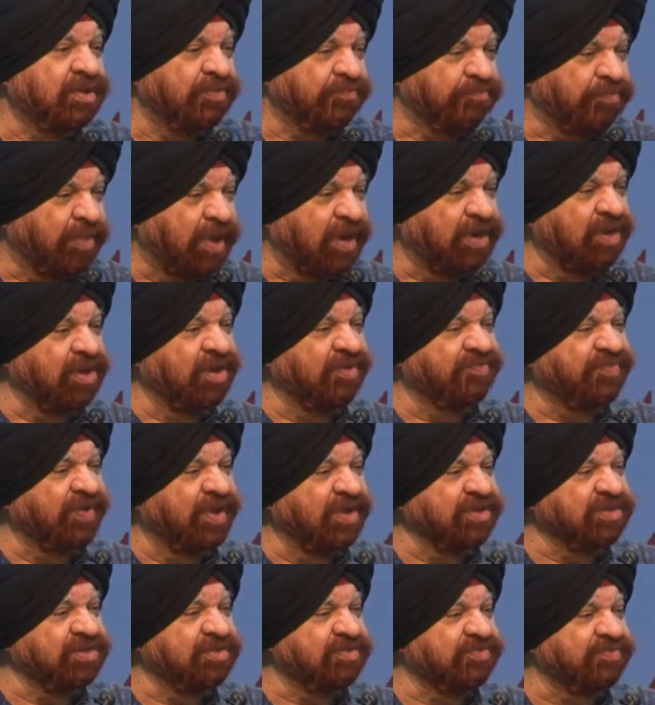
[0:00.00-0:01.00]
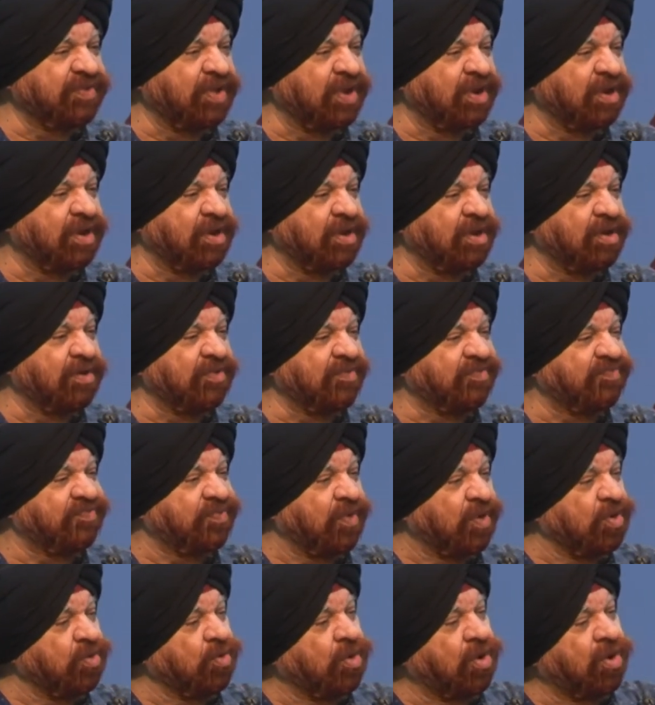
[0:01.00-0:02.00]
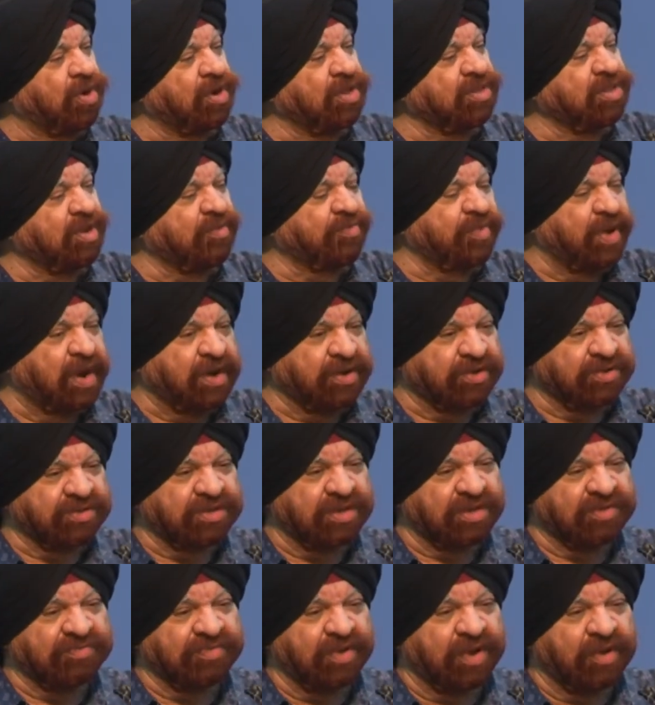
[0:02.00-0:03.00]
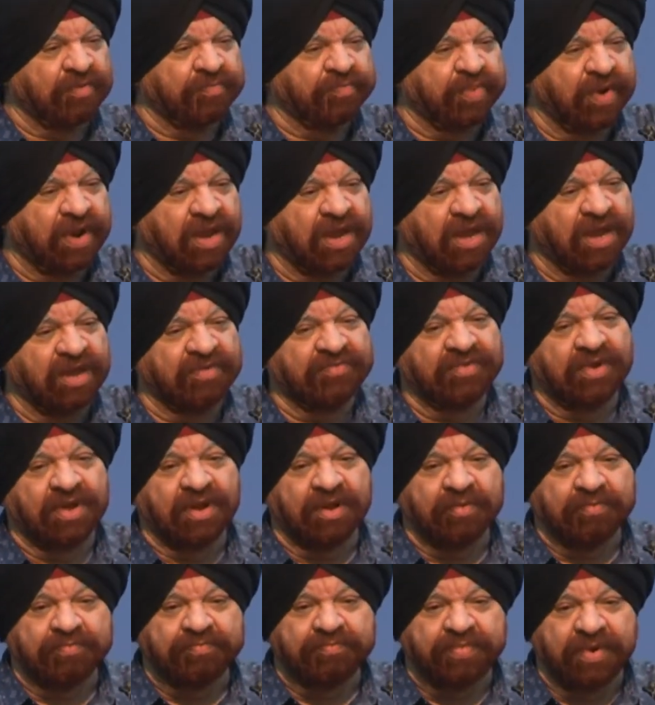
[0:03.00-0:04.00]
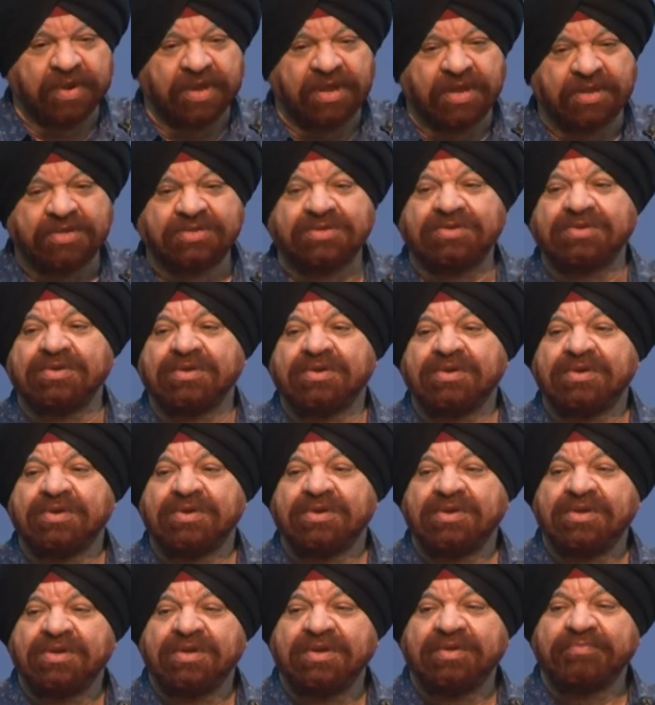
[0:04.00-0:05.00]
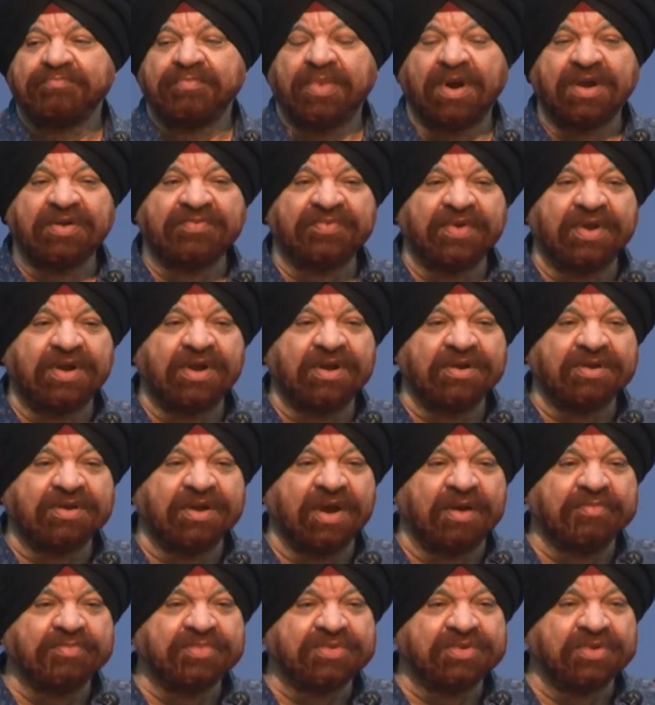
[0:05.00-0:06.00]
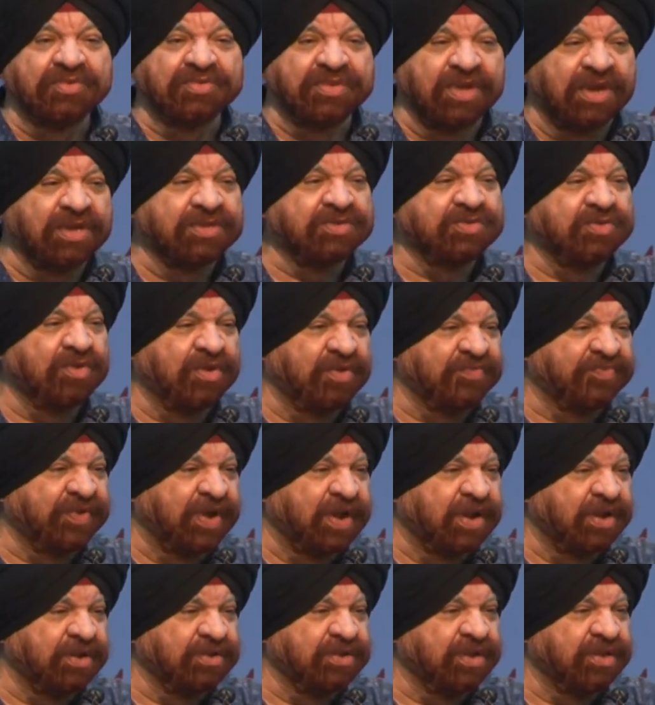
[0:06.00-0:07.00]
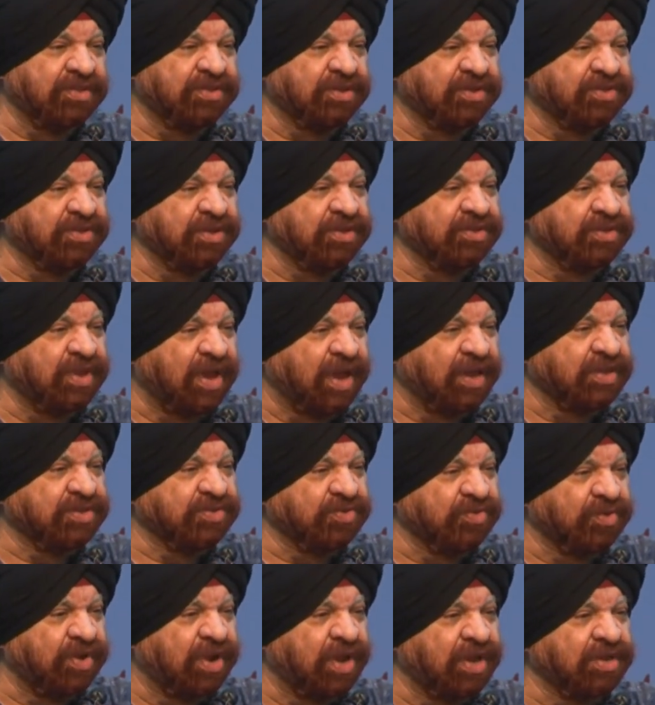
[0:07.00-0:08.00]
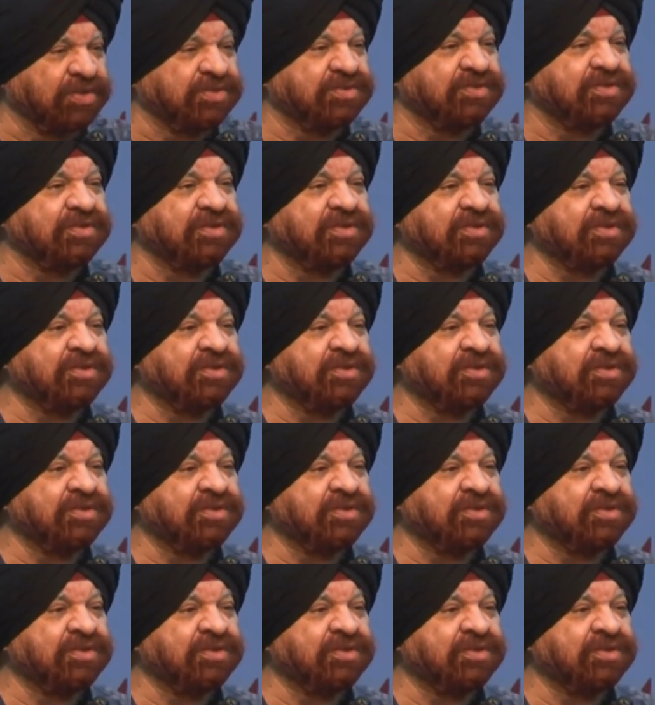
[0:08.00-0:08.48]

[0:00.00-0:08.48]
Many of us will follow all other practices, we'll pray, we'll preach, but when it comes to this, you'll find that this is as good as